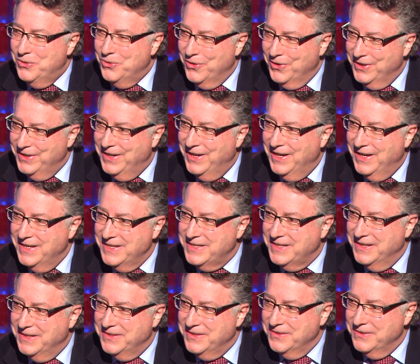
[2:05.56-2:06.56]
organized
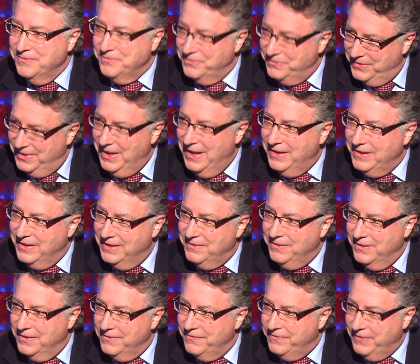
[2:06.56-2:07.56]
and to,
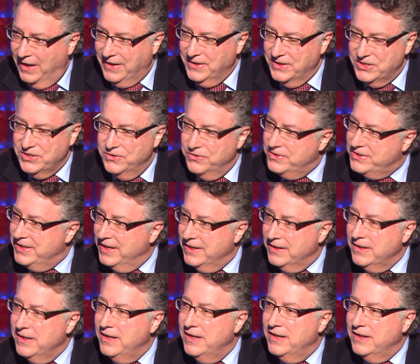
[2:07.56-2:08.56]
I guess you'd say,
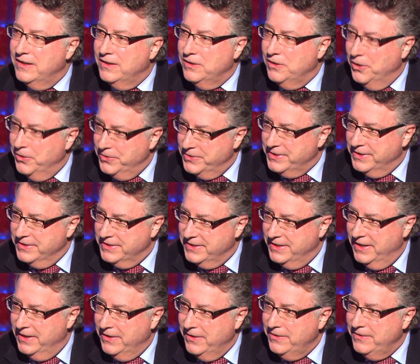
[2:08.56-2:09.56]
close the
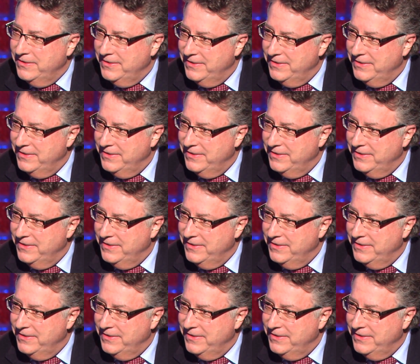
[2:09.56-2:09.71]
sale.